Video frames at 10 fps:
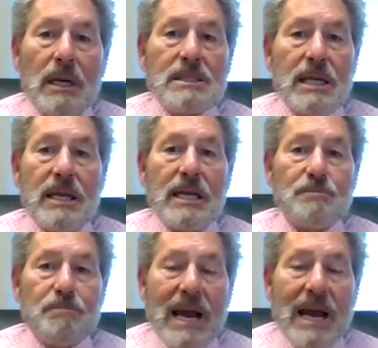He said, I think
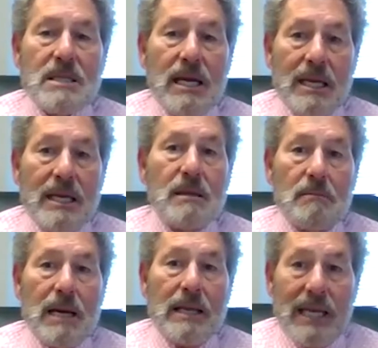it's past that.
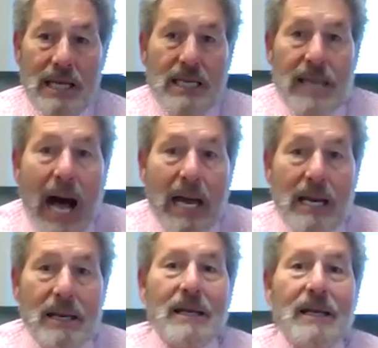I think he died.